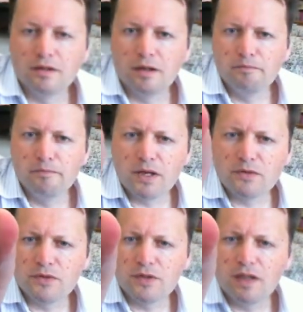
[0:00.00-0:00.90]

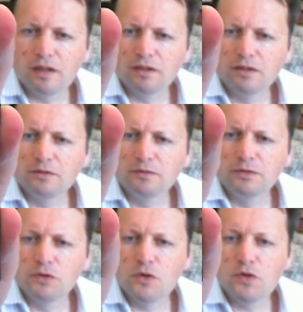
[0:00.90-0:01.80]
Metal Slug,
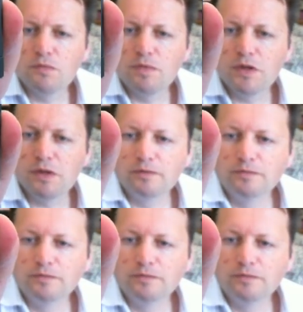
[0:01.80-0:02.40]
first mission.